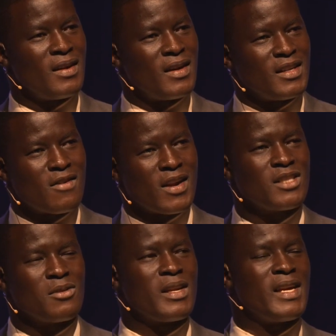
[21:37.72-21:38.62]
at the
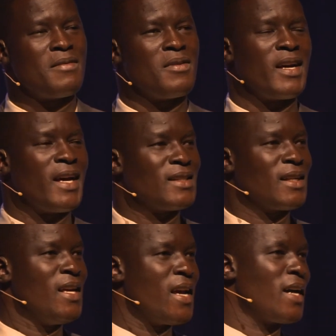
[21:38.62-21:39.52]
grassroots level as
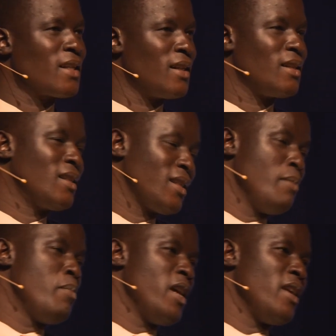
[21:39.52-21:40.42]
key actors, as key
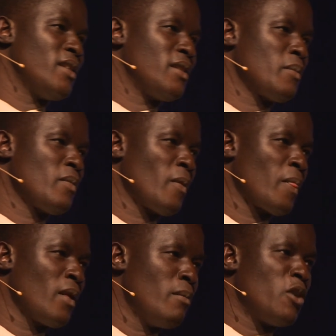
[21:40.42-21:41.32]
players,
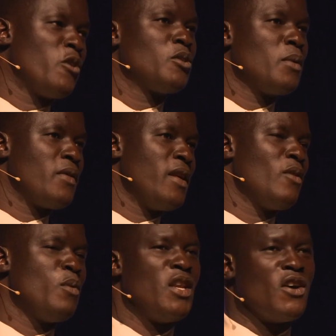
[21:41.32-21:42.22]
because we
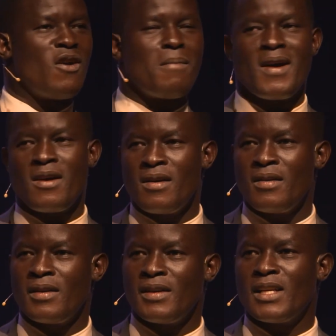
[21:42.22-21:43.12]
think we know more
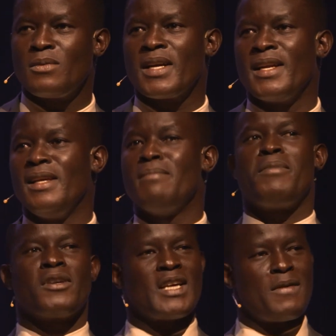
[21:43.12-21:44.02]
that we can
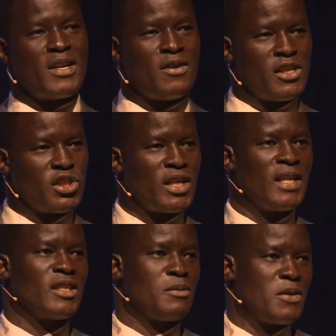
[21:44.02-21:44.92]
import our knowledge
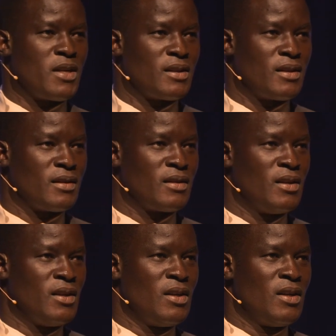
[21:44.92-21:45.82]
and experiences.
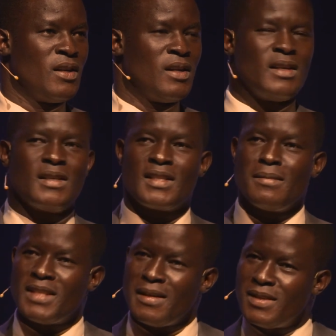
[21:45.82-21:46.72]

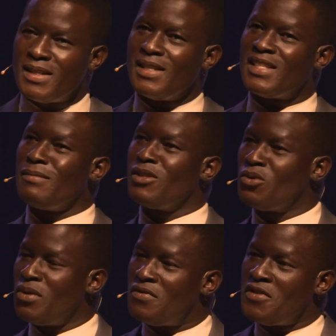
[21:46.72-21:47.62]
Sometimes the system is
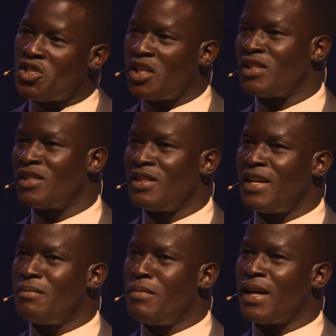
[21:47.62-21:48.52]
too efficient
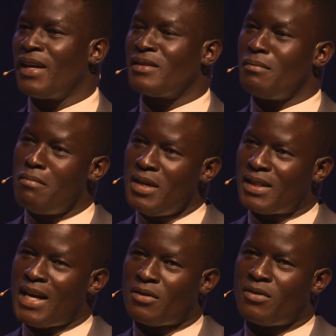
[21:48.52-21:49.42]
that makes us
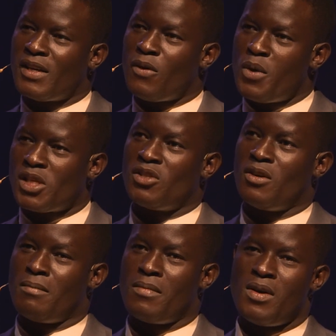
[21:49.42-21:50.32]
miss out on the
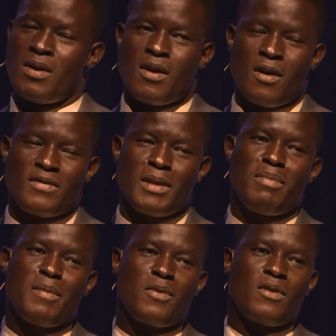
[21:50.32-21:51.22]
wisdom of the
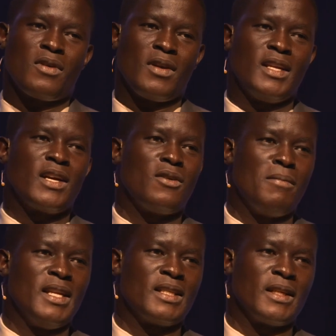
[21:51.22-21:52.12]
people in the
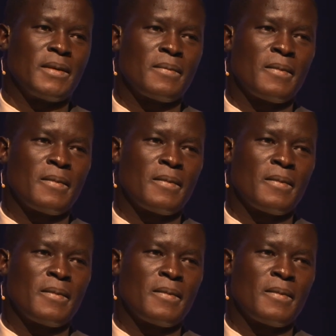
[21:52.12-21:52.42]
community.